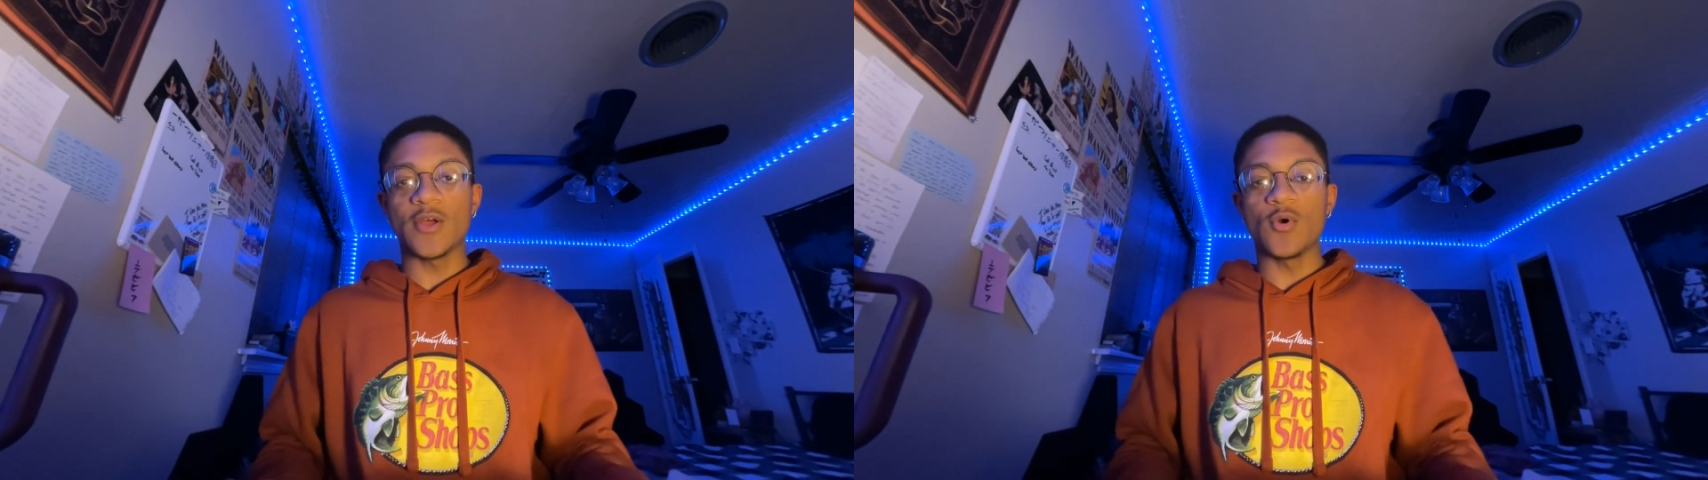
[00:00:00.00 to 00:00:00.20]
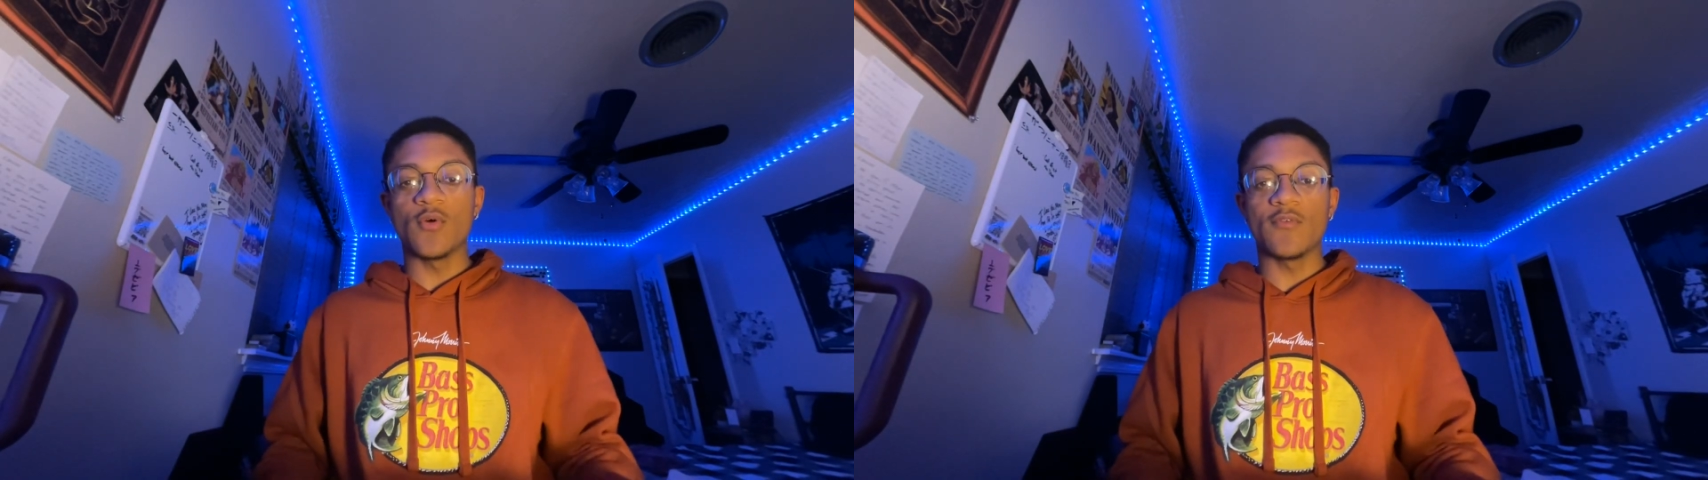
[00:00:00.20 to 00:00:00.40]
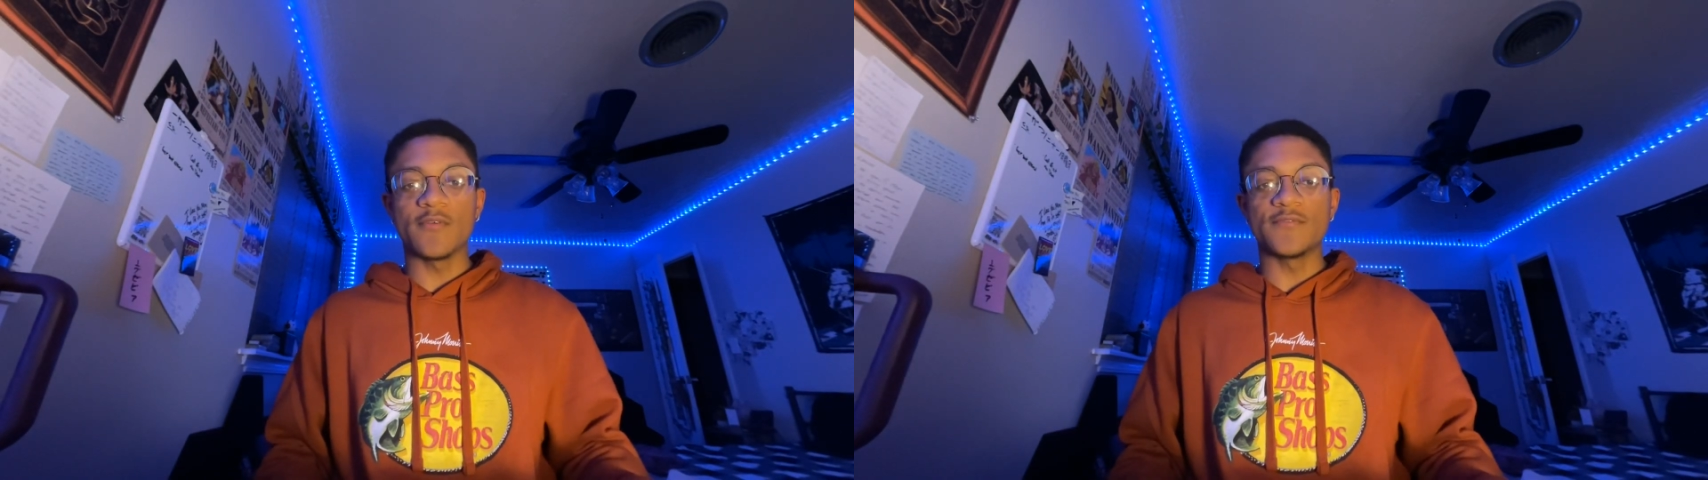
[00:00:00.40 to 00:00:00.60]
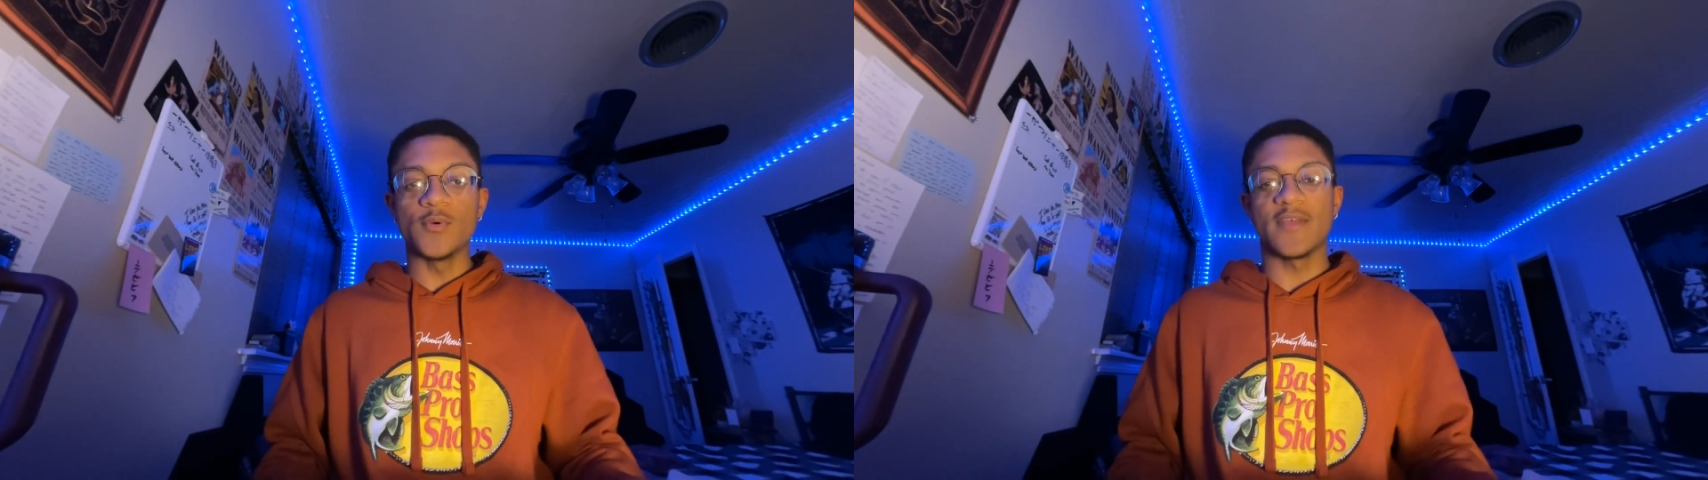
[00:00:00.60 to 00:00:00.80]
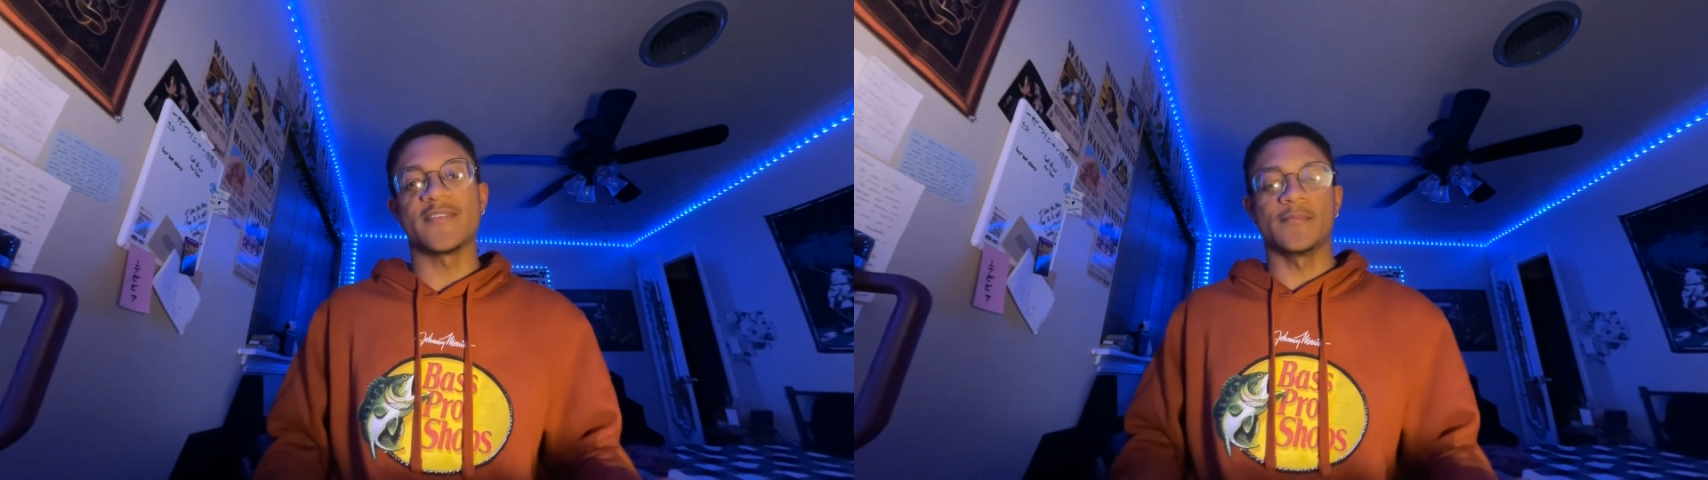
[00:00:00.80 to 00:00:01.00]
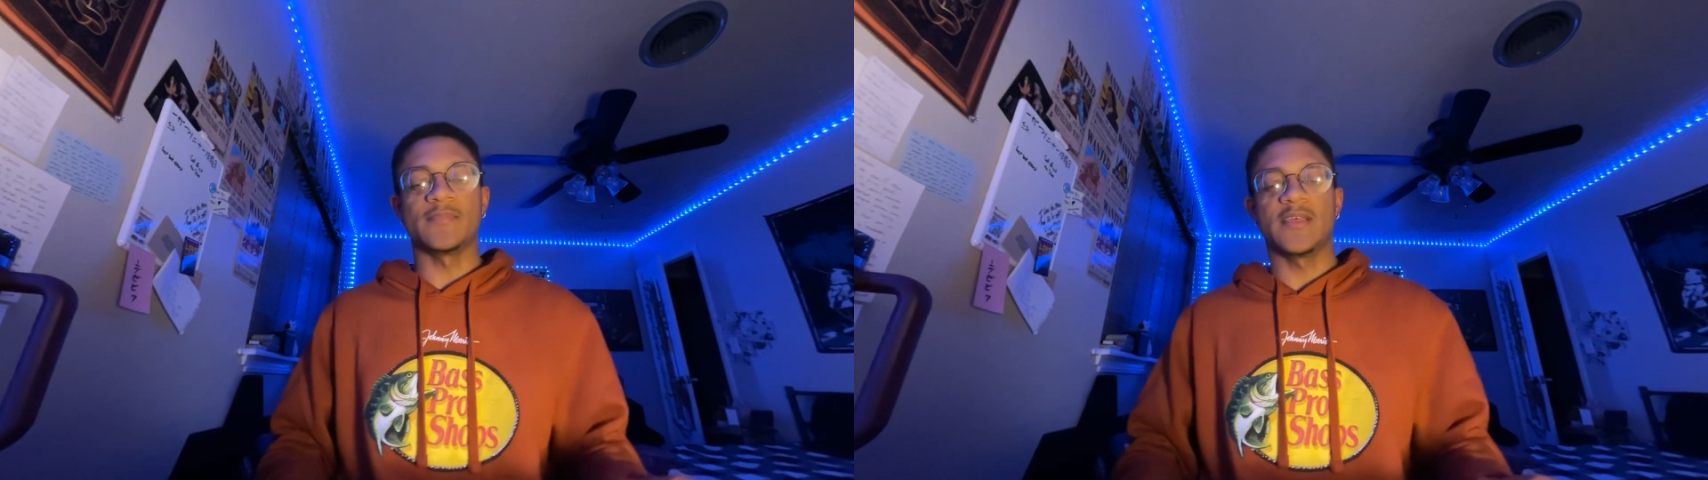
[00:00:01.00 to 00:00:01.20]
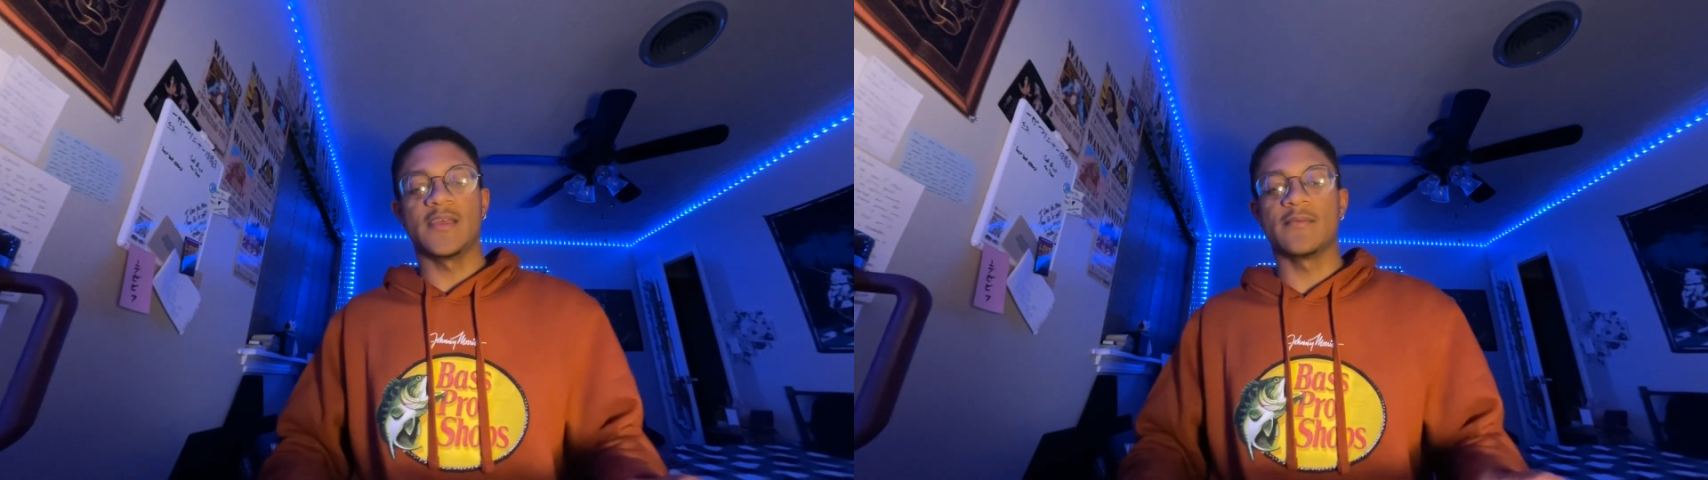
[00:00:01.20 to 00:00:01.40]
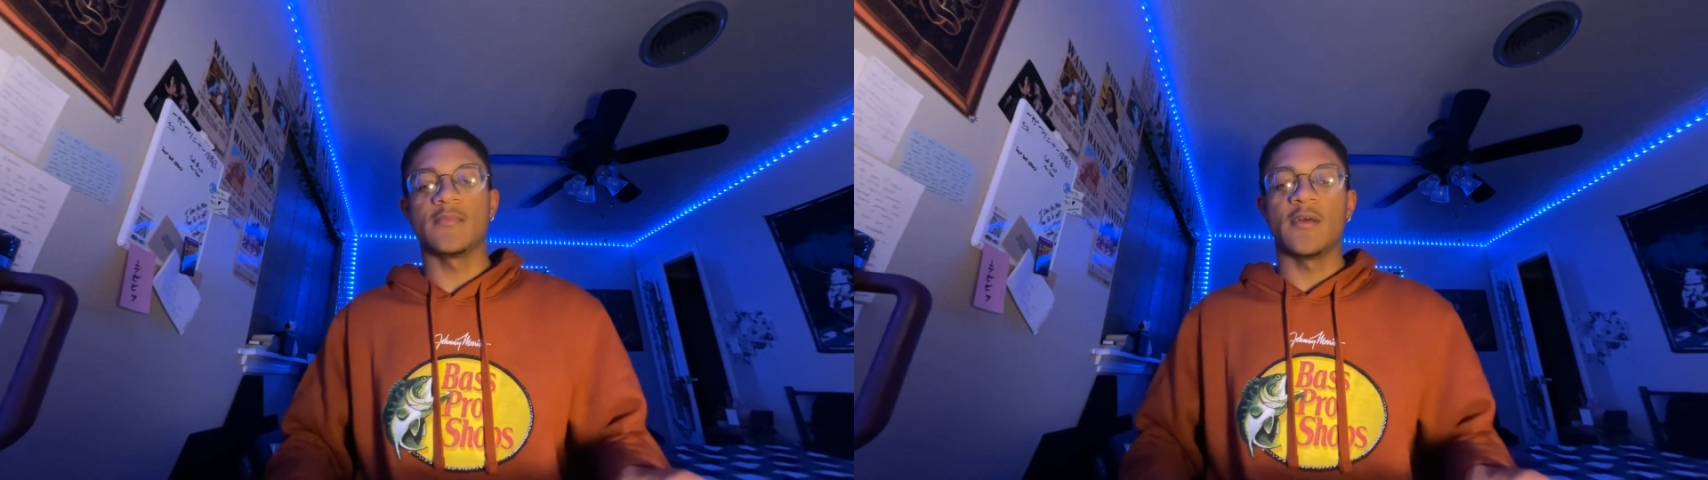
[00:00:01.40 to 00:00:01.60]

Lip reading: to go over flute assembly.